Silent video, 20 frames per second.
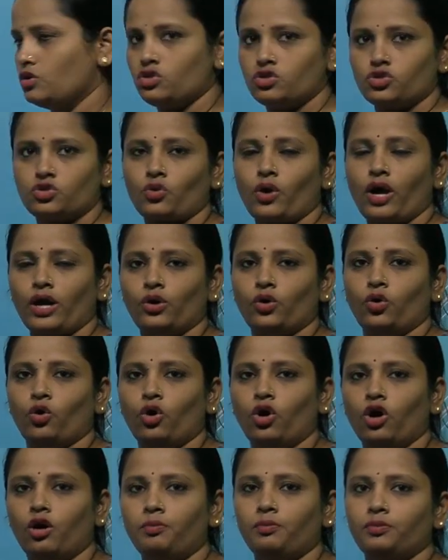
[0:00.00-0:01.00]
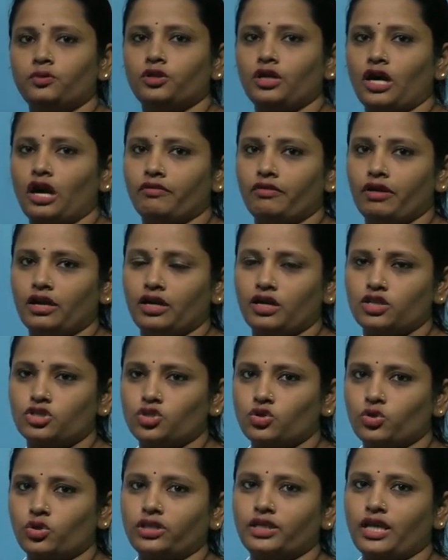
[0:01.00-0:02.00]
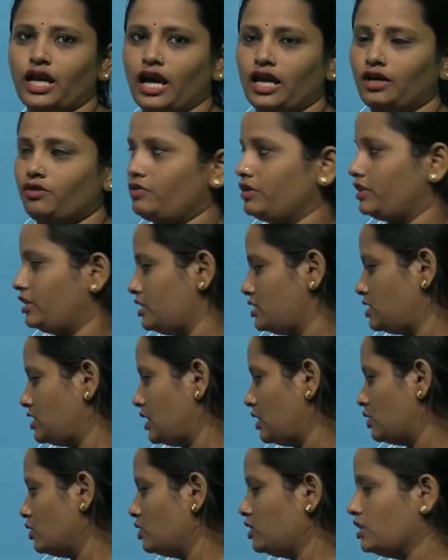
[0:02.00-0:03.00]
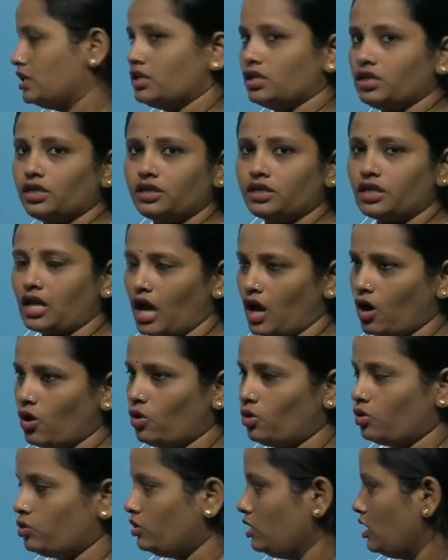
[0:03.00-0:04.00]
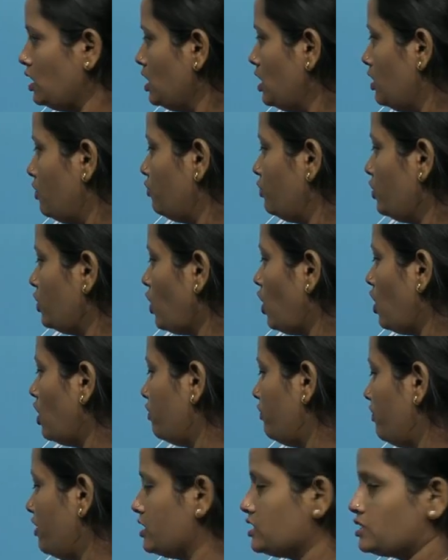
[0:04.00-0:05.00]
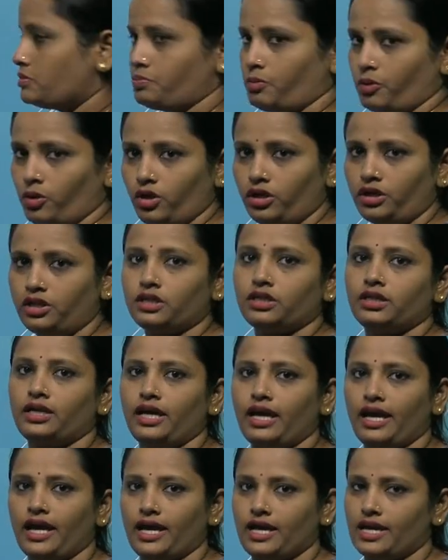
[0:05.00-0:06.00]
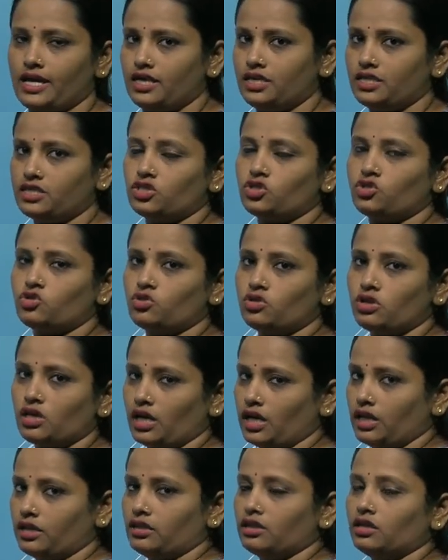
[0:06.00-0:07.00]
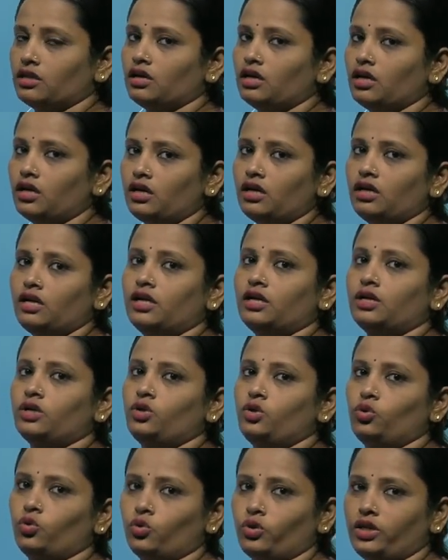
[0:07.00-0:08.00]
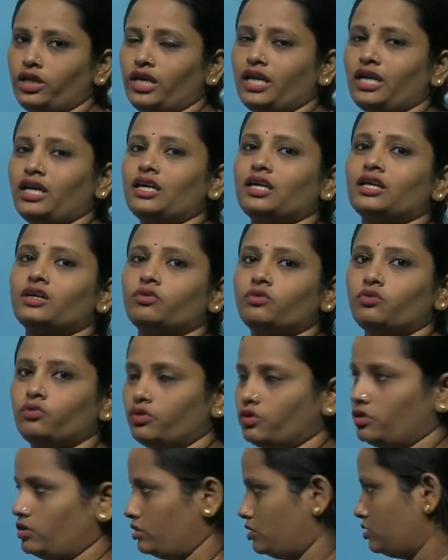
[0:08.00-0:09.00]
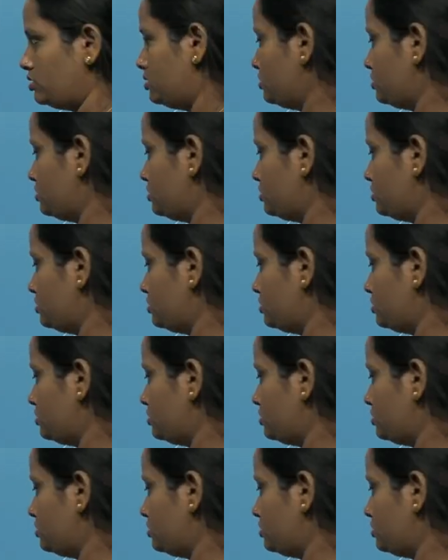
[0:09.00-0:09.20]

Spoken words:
So I hope you have understood that with a singular noun we always put S in the doing word.